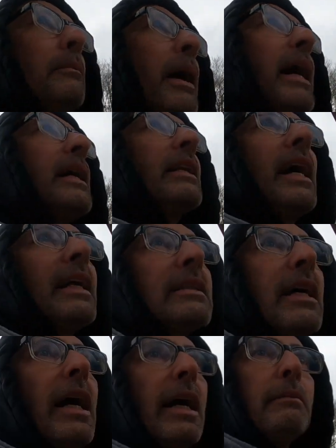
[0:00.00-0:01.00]
back in that
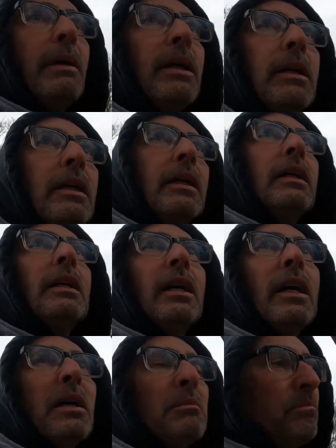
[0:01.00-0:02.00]
time,
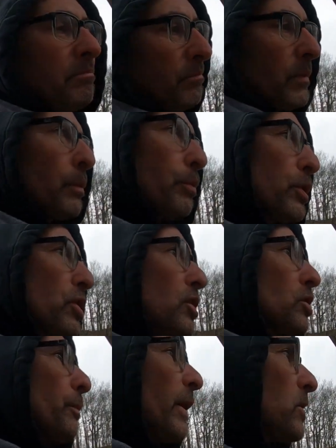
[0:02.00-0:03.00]
bridge
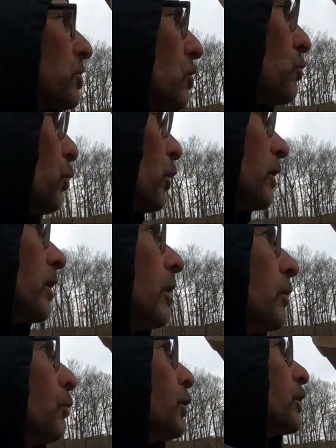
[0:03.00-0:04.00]
inspections
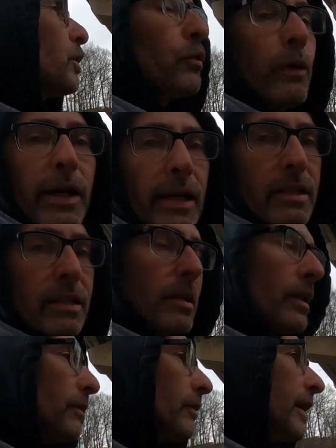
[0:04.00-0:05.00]
weren't the
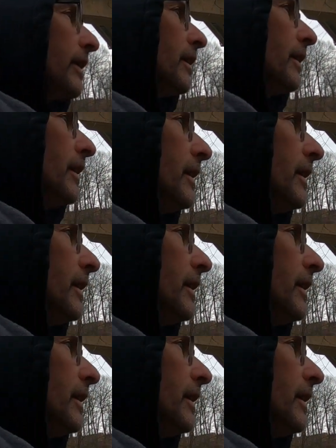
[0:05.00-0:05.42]
greatest, right?